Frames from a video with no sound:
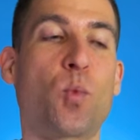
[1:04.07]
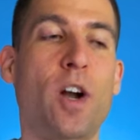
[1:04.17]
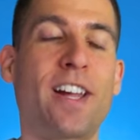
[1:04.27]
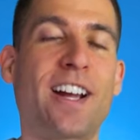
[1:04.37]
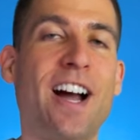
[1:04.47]

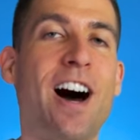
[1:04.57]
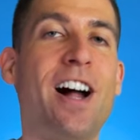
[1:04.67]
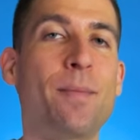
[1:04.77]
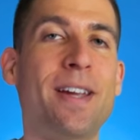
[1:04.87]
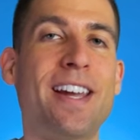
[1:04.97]
running
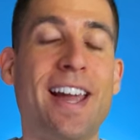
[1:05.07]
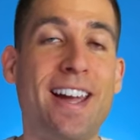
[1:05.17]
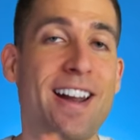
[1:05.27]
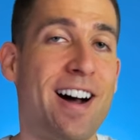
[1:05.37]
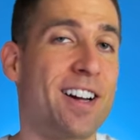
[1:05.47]
economy
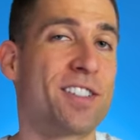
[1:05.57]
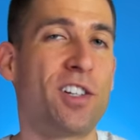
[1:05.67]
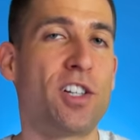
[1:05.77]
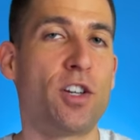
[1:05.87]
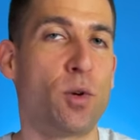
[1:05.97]
and
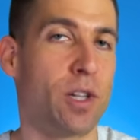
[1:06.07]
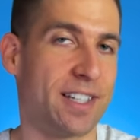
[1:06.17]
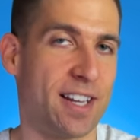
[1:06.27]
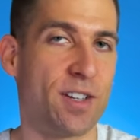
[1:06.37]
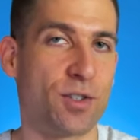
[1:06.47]
oxygen
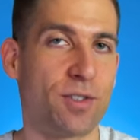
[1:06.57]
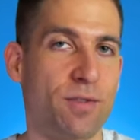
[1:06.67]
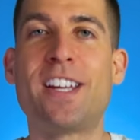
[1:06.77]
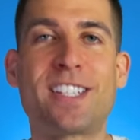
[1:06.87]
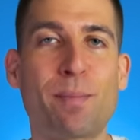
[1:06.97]
utilization.
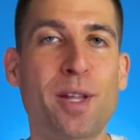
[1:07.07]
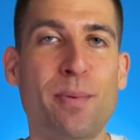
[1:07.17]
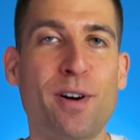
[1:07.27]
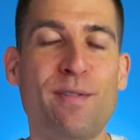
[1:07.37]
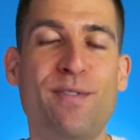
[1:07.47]
Simply
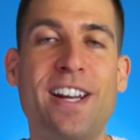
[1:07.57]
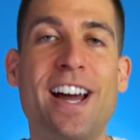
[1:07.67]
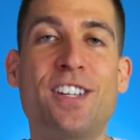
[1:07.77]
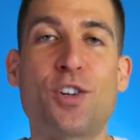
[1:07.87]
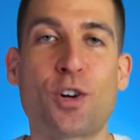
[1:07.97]
put,
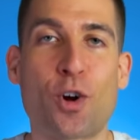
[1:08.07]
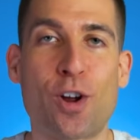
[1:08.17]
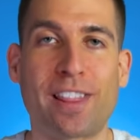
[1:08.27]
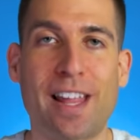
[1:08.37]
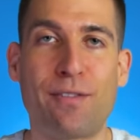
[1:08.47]
VDOT is your
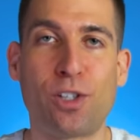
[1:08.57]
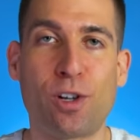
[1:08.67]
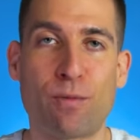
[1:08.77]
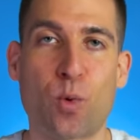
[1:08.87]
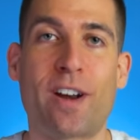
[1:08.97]
current level
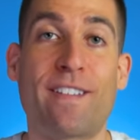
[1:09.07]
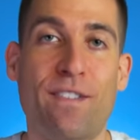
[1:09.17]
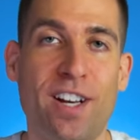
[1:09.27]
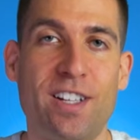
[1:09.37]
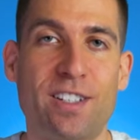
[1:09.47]
of running
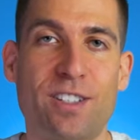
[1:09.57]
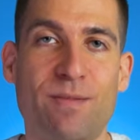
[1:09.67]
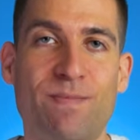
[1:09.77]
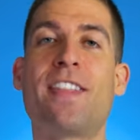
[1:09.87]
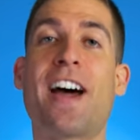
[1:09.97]
fitness.
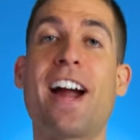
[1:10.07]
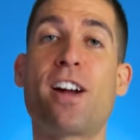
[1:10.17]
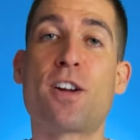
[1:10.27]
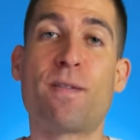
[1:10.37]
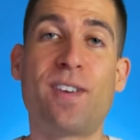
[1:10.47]
The higher
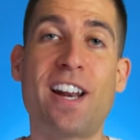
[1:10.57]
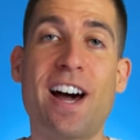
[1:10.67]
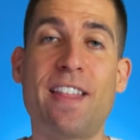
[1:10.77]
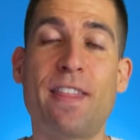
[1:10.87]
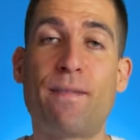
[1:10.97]
your
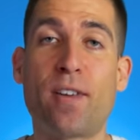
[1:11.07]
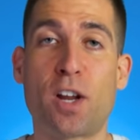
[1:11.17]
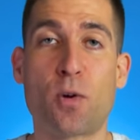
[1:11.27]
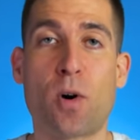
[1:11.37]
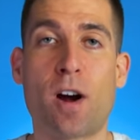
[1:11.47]
VDOT, the fitter
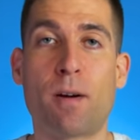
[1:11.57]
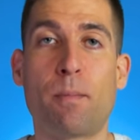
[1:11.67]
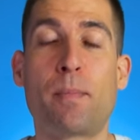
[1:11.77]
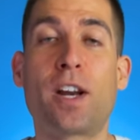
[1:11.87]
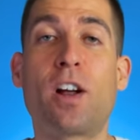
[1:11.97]
you are,
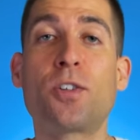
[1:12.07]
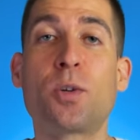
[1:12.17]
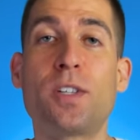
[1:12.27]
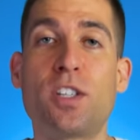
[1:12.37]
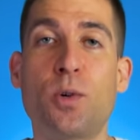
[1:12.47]
but it also
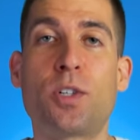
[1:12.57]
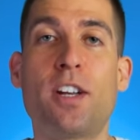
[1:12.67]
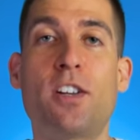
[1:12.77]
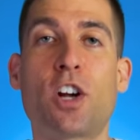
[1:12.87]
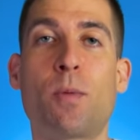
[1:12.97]
is used to
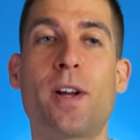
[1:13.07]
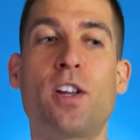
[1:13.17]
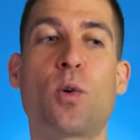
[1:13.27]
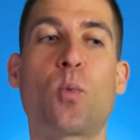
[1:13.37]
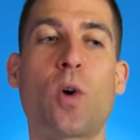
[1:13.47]
determine
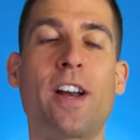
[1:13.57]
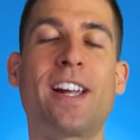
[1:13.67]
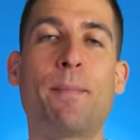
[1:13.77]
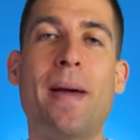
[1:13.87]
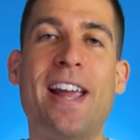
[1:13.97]
your
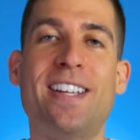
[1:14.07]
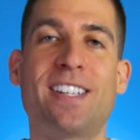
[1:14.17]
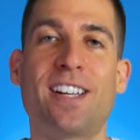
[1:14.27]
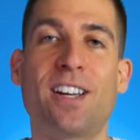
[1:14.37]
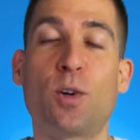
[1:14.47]
running
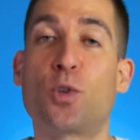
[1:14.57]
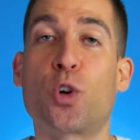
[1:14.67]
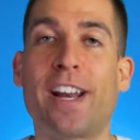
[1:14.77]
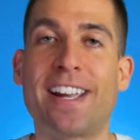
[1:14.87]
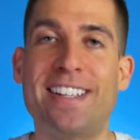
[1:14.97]
pacing or
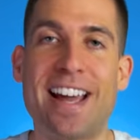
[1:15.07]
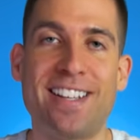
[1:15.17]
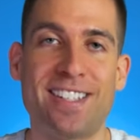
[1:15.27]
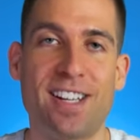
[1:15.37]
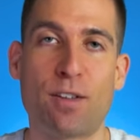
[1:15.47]
training
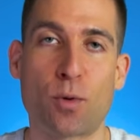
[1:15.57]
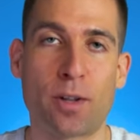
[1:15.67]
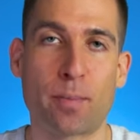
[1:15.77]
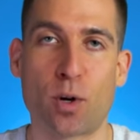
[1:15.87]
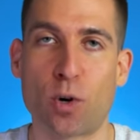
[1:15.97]
intensity throughout
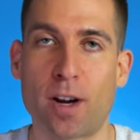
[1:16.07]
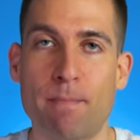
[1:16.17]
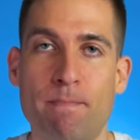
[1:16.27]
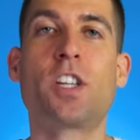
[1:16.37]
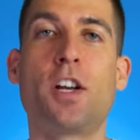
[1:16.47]
the program.
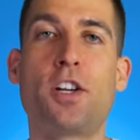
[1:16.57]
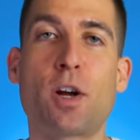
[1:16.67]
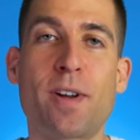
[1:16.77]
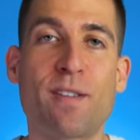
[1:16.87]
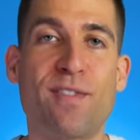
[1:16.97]
To
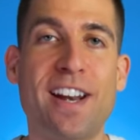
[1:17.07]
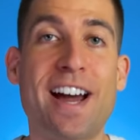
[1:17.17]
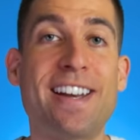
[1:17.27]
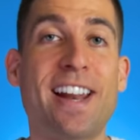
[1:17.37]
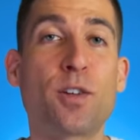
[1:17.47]
determine your
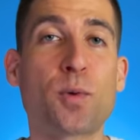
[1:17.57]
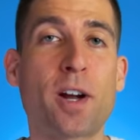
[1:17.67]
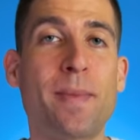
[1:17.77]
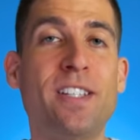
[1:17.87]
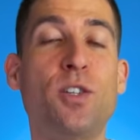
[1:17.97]
VDOT, Daniels
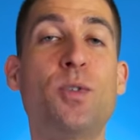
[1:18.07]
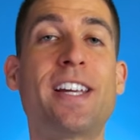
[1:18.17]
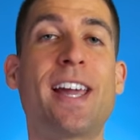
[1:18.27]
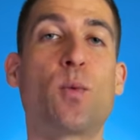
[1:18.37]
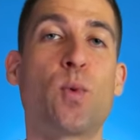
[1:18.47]
recommends using
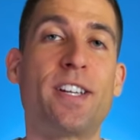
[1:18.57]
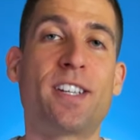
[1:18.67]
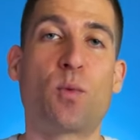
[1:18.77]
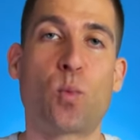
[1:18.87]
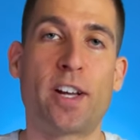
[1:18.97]
a
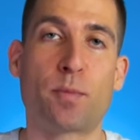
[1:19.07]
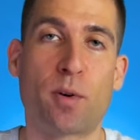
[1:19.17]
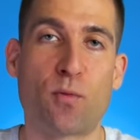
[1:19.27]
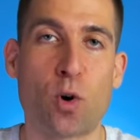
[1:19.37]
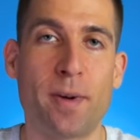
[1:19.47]
recent race
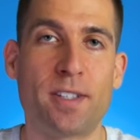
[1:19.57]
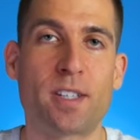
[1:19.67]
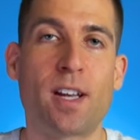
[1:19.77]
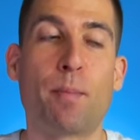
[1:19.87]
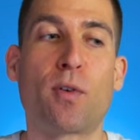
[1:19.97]
performance,
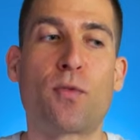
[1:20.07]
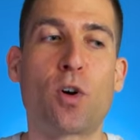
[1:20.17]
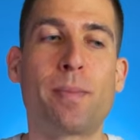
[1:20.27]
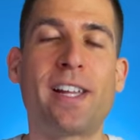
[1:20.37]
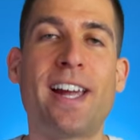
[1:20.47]
and
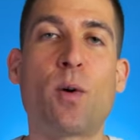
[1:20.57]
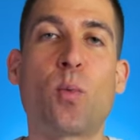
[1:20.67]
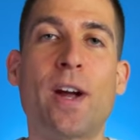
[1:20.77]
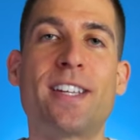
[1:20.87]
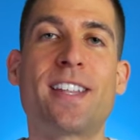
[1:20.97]
preferably a
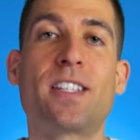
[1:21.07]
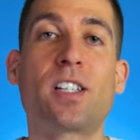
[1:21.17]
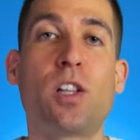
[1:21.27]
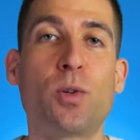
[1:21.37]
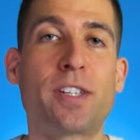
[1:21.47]
race that's
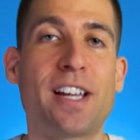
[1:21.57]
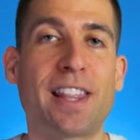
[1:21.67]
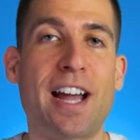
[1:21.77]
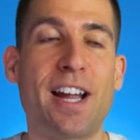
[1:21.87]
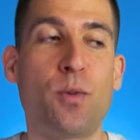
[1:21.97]
closely
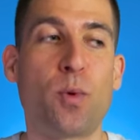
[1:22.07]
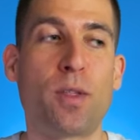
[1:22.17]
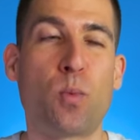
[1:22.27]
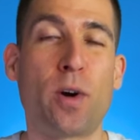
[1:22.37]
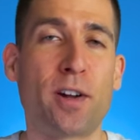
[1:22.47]
aligned
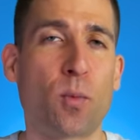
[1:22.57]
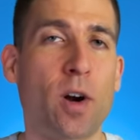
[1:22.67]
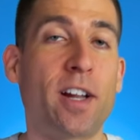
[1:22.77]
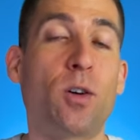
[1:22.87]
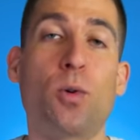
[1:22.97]
with what your
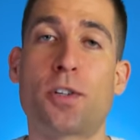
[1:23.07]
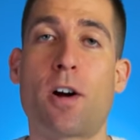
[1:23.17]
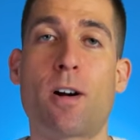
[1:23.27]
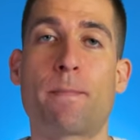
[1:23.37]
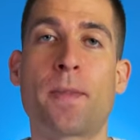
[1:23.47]
running goals
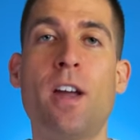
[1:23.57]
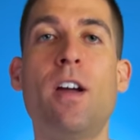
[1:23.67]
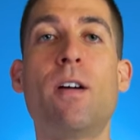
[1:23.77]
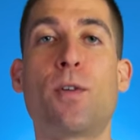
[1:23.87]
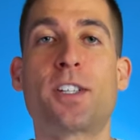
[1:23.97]
are.
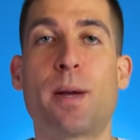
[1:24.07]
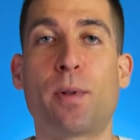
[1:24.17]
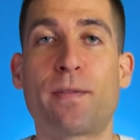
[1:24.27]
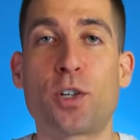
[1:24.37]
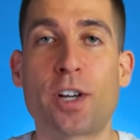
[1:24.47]
For example,
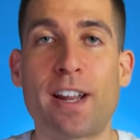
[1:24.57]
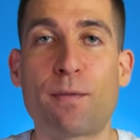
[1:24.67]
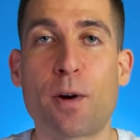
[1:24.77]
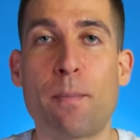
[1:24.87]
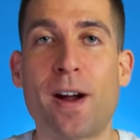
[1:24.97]
if you're training
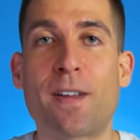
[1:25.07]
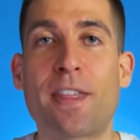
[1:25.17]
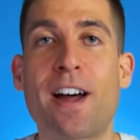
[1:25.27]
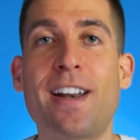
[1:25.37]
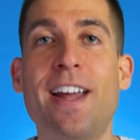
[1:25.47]
for a
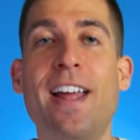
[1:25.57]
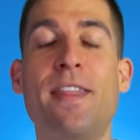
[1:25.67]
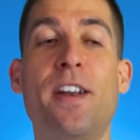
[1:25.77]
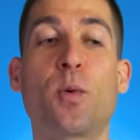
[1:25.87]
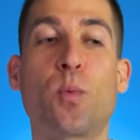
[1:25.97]
marathon,
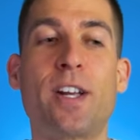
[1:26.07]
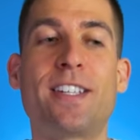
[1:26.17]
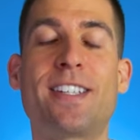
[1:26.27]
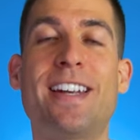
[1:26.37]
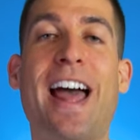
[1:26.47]
then a
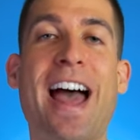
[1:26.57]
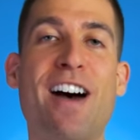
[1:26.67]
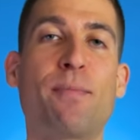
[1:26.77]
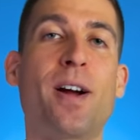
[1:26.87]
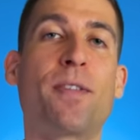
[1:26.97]
recent
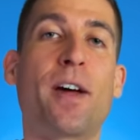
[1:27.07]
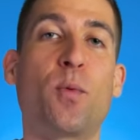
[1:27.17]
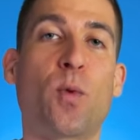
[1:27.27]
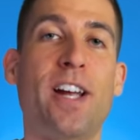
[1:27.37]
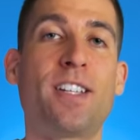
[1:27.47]
half marathon
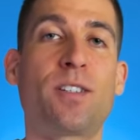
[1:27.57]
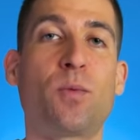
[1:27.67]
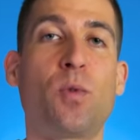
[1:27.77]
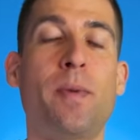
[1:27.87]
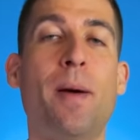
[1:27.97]
race
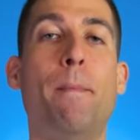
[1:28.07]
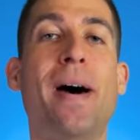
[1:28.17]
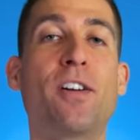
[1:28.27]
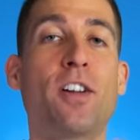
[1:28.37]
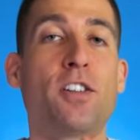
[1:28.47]
would be a
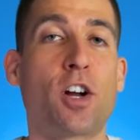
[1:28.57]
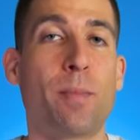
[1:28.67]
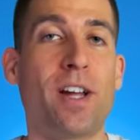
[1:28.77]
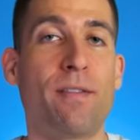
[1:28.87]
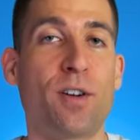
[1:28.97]
better
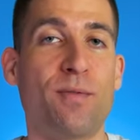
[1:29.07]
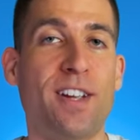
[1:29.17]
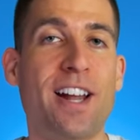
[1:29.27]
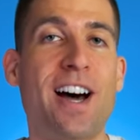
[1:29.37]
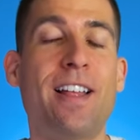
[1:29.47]
determinant of your
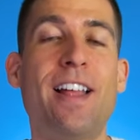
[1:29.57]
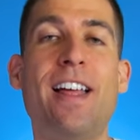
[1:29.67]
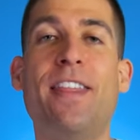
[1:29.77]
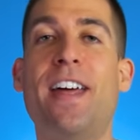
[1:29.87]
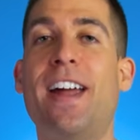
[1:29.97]
VDOT
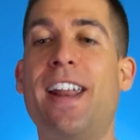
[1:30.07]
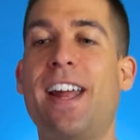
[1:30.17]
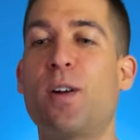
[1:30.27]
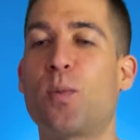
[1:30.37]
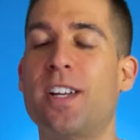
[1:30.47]
than
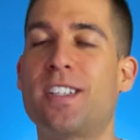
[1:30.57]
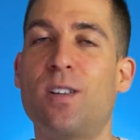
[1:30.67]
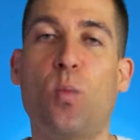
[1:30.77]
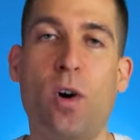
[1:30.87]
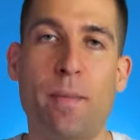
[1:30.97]
a
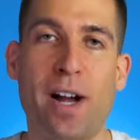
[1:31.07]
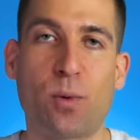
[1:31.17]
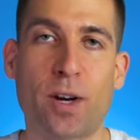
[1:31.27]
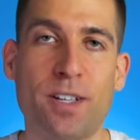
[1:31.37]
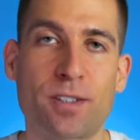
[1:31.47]
recent one mile
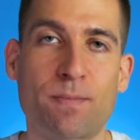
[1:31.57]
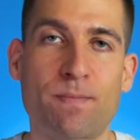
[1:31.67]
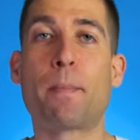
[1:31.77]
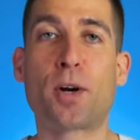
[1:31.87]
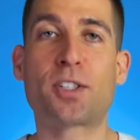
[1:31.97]
race.
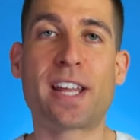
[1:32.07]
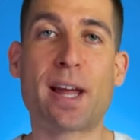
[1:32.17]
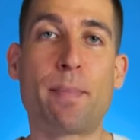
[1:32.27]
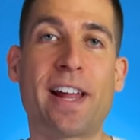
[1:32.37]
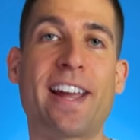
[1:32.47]
Personally,
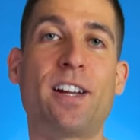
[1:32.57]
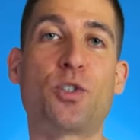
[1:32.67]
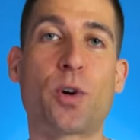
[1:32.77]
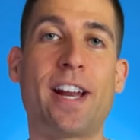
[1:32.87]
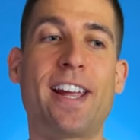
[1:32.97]
I'm planning on
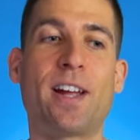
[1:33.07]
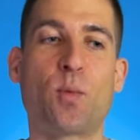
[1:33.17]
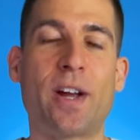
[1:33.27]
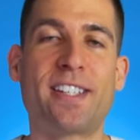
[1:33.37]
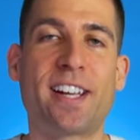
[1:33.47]
training and
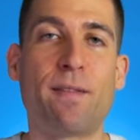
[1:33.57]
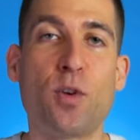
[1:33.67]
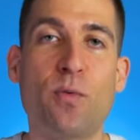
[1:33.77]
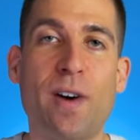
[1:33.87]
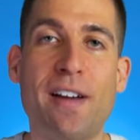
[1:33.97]
racing in a
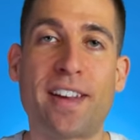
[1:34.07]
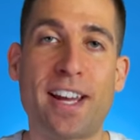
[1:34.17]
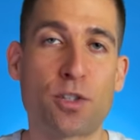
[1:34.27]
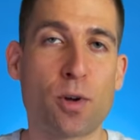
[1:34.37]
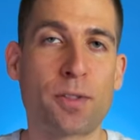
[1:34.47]
few
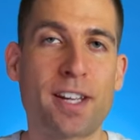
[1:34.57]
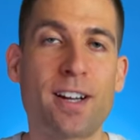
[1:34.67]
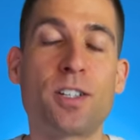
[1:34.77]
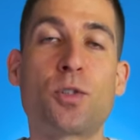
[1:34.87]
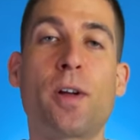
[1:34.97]
5Ks throughout the
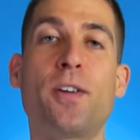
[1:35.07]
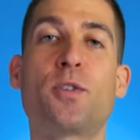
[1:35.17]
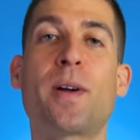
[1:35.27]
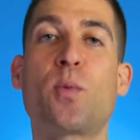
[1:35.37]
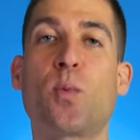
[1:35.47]
year, so I'll use
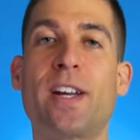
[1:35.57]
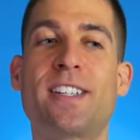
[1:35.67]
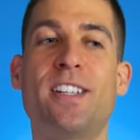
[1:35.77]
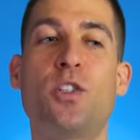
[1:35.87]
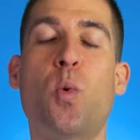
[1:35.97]
my
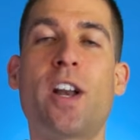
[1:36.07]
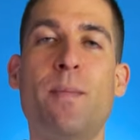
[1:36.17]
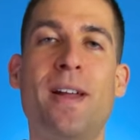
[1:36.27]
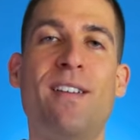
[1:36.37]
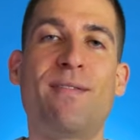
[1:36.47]
recent 20
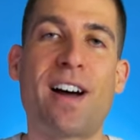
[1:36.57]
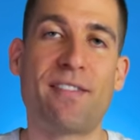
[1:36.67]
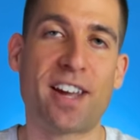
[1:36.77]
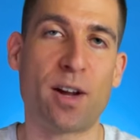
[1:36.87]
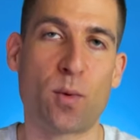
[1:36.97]
minute
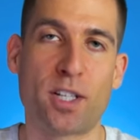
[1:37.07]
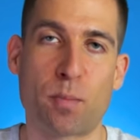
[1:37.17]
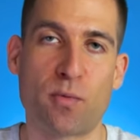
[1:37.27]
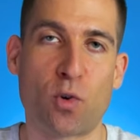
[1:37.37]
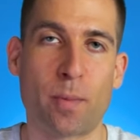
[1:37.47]
5K race
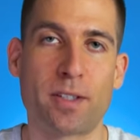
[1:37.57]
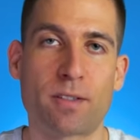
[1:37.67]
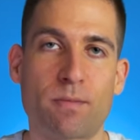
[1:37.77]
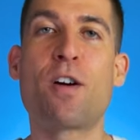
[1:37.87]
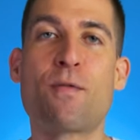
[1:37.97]

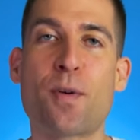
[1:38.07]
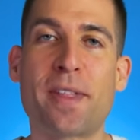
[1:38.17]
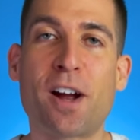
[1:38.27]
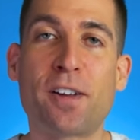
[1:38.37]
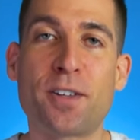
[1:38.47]
performance. From
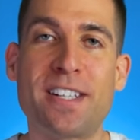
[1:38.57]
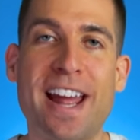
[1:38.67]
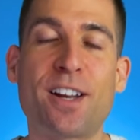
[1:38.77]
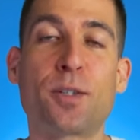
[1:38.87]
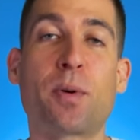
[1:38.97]
there, I'll use
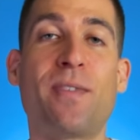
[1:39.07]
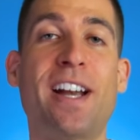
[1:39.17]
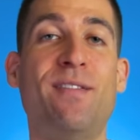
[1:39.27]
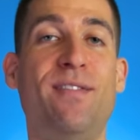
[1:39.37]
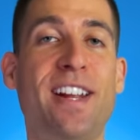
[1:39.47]
Daniels'
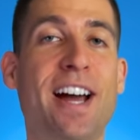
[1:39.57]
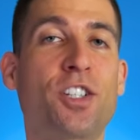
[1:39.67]
provided VDOT